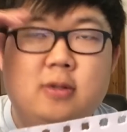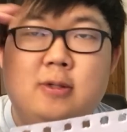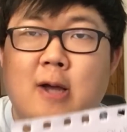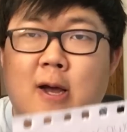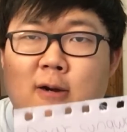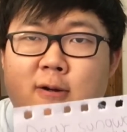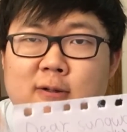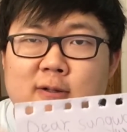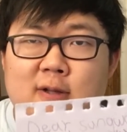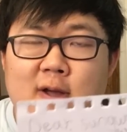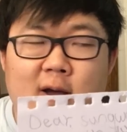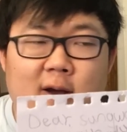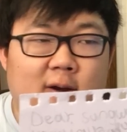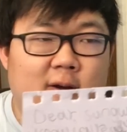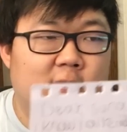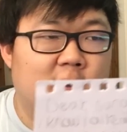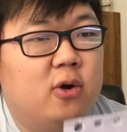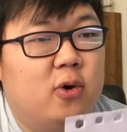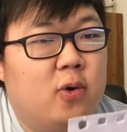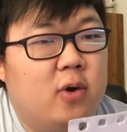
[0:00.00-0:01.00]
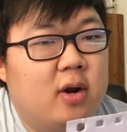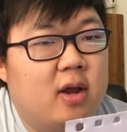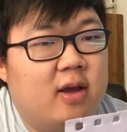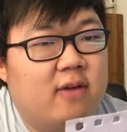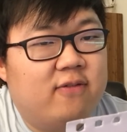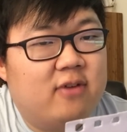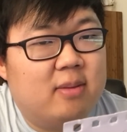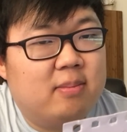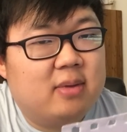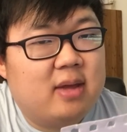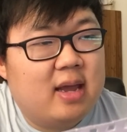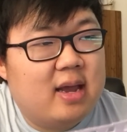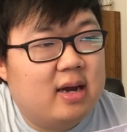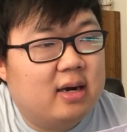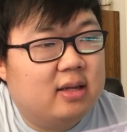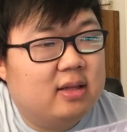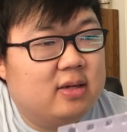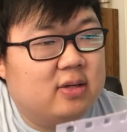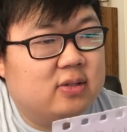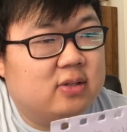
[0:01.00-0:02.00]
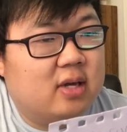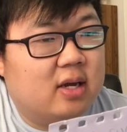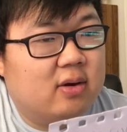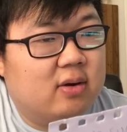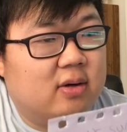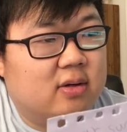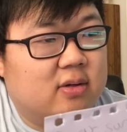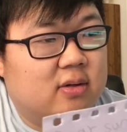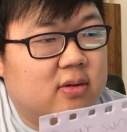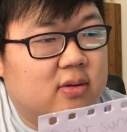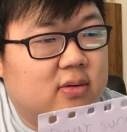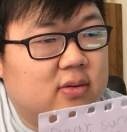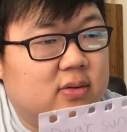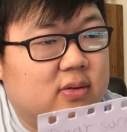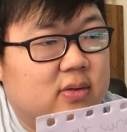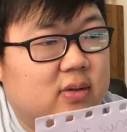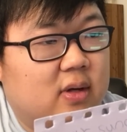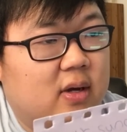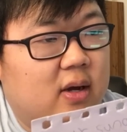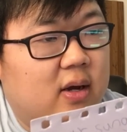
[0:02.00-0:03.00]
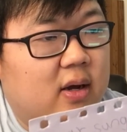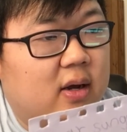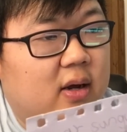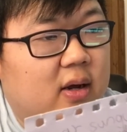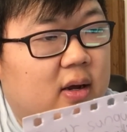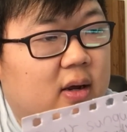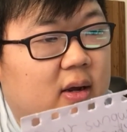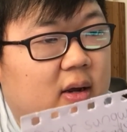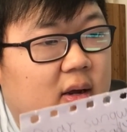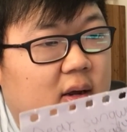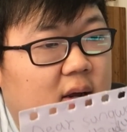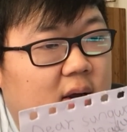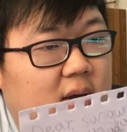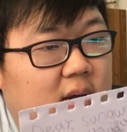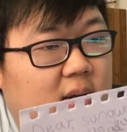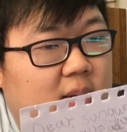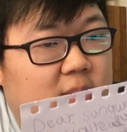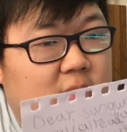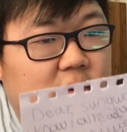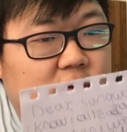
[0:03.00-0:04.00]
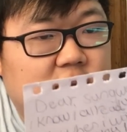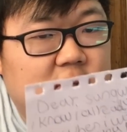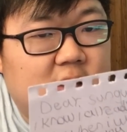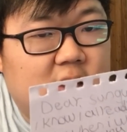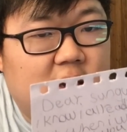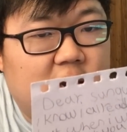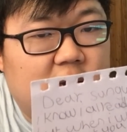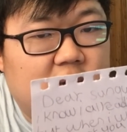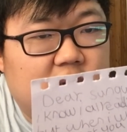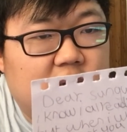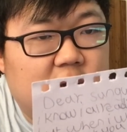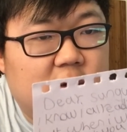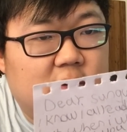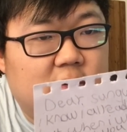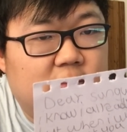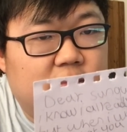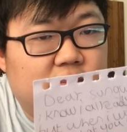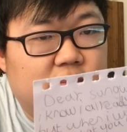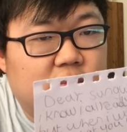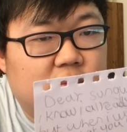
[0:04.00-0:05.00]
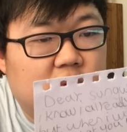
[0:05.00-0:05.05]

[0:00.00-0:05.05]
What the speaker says: Donald Duck. Who would FMK out of these characters? Mostly Haikyuu.